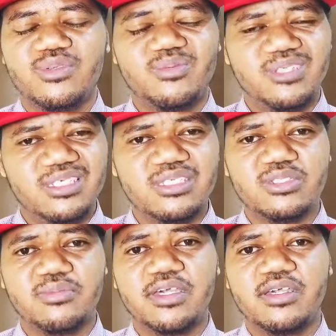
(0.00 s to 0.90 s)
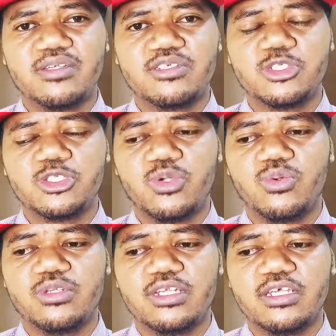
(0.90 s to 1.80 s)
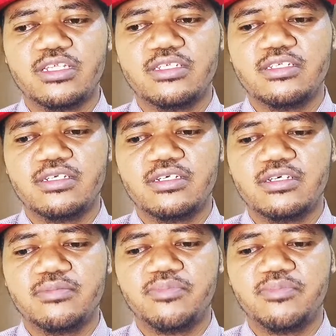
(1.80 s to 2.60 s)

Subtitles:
listen to my undertone, and